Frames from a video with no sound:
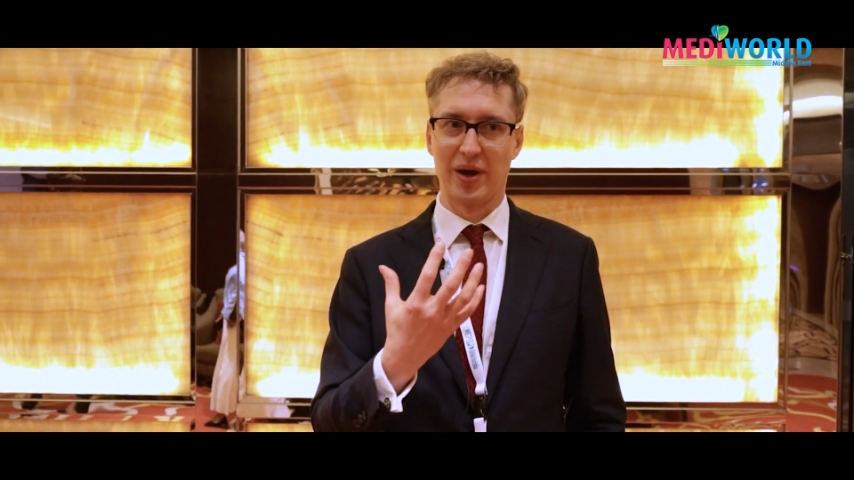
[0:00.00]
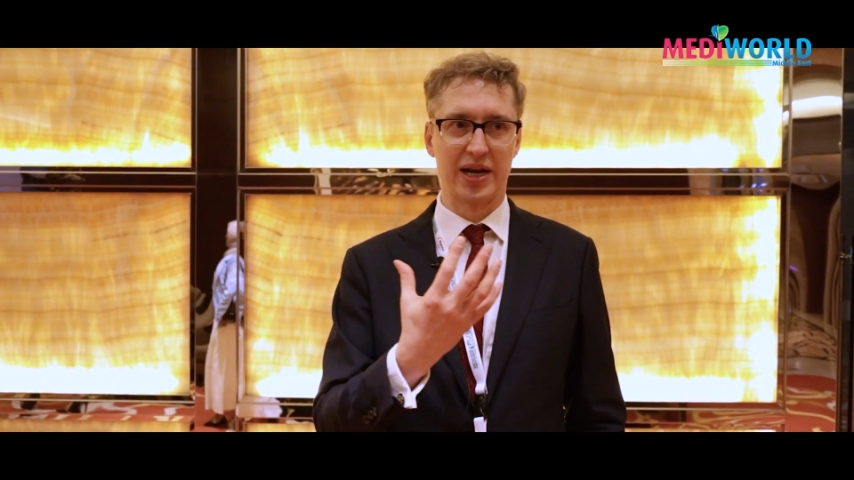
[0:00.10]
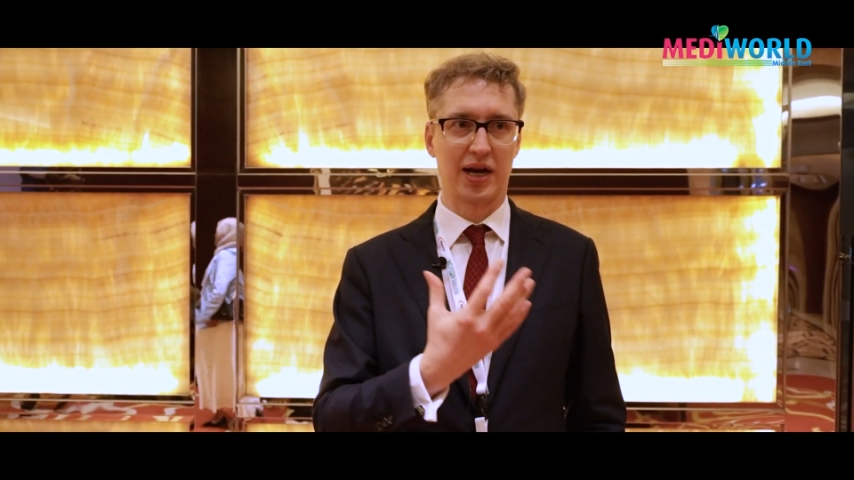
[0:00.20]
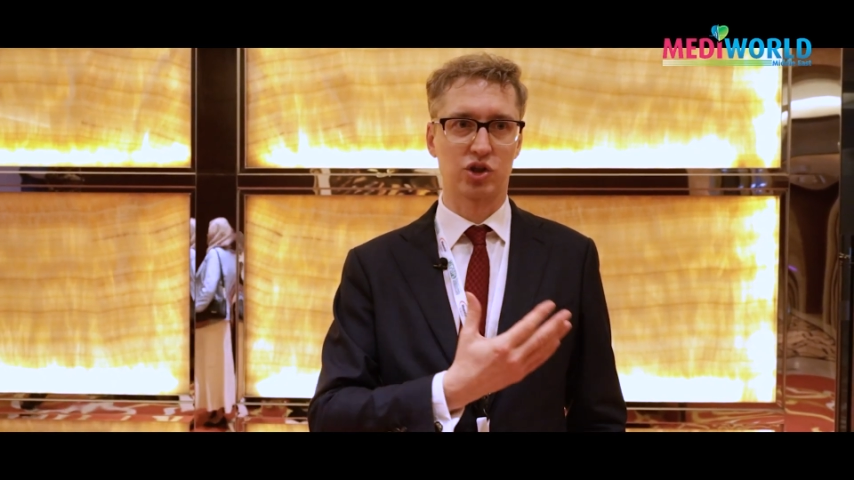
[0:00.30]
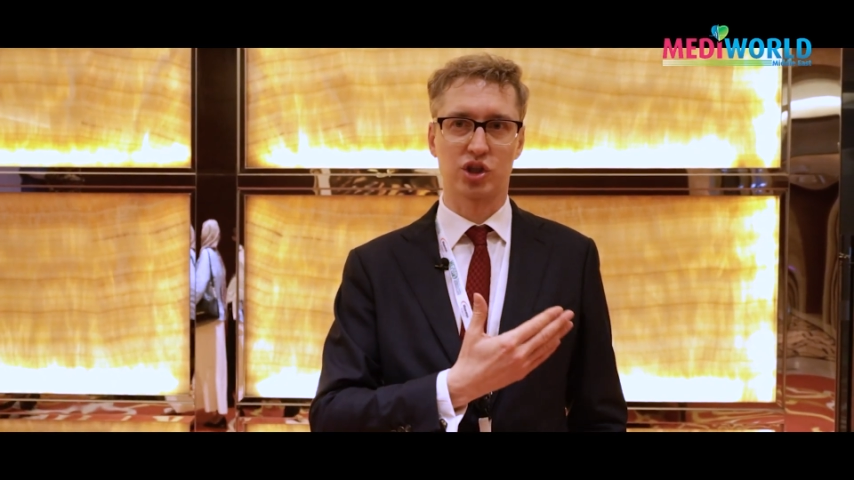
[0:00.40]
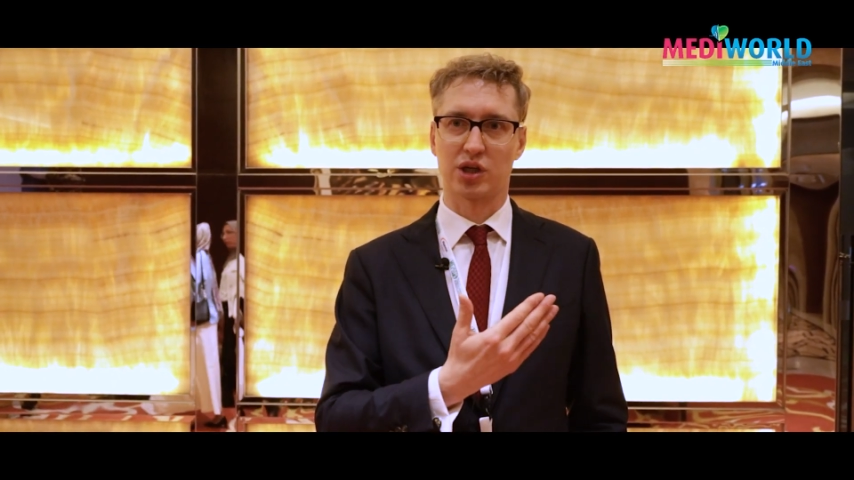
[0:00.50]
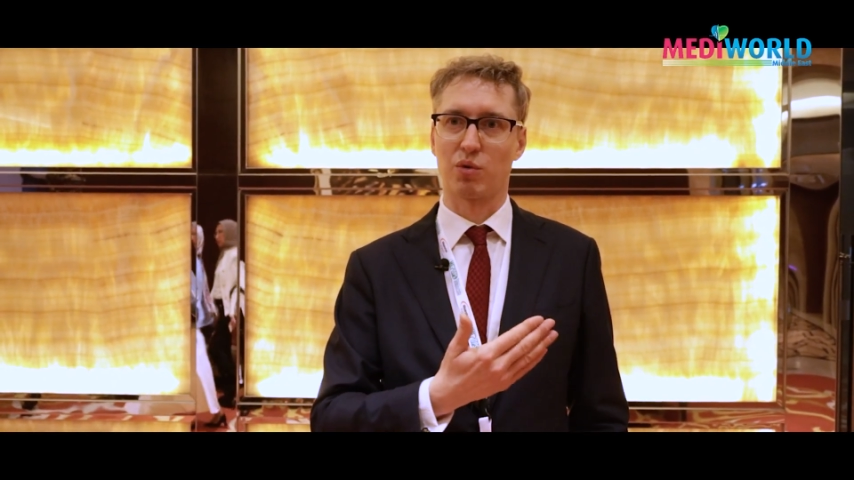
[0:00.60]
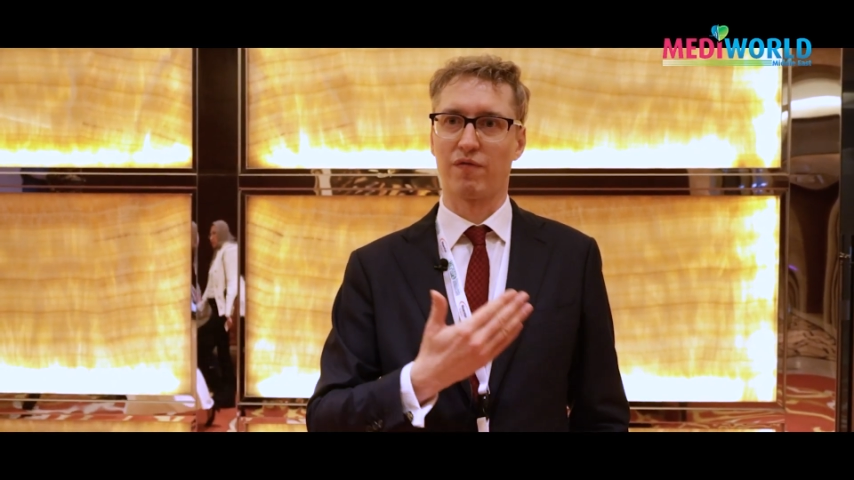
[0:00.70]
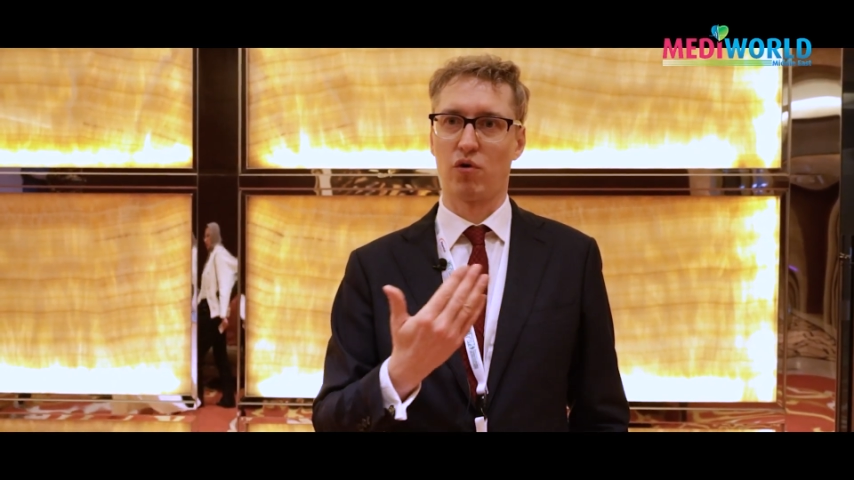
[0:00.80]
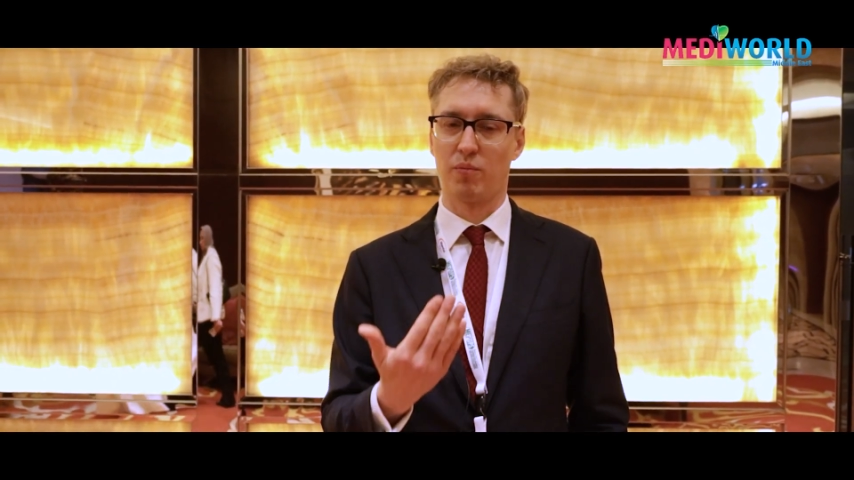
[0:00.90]
many countries are
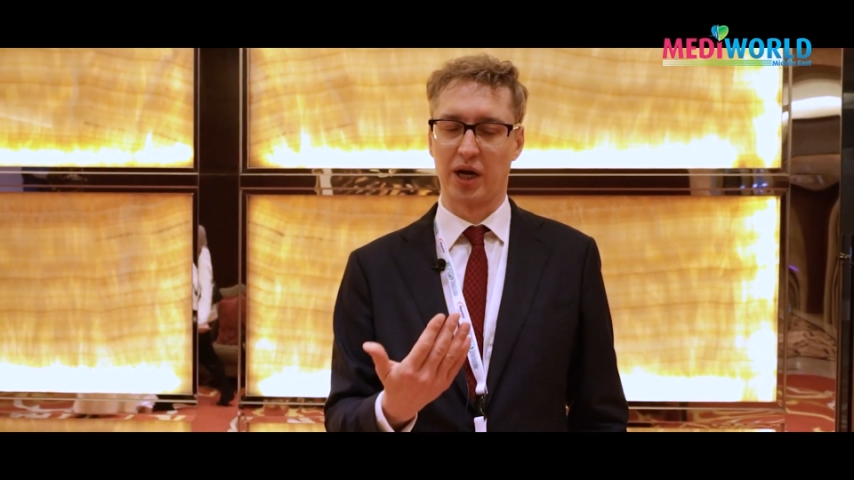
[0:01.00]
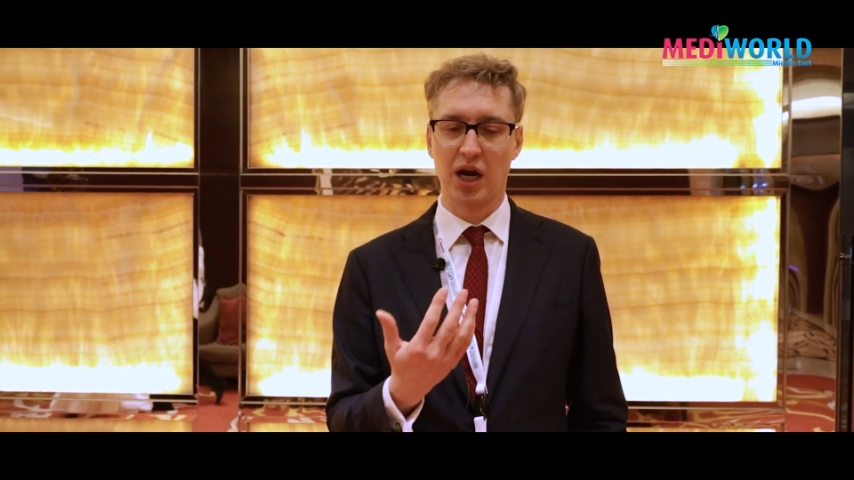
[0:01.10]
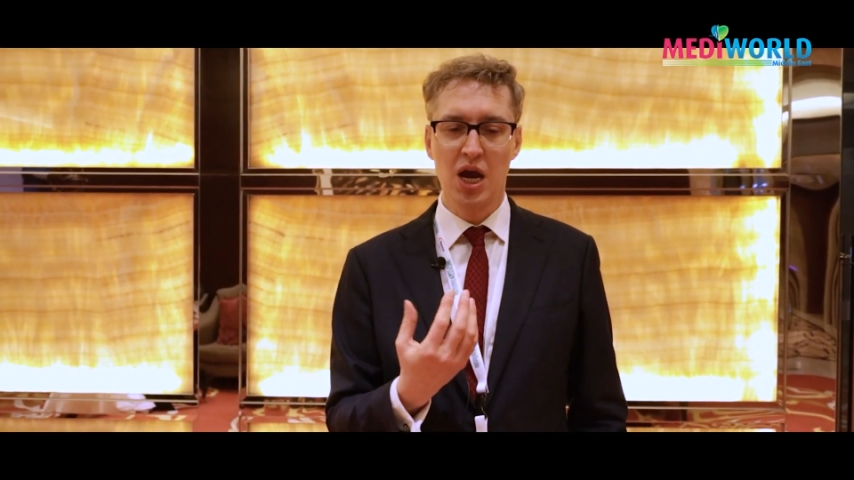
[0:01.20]
reforming.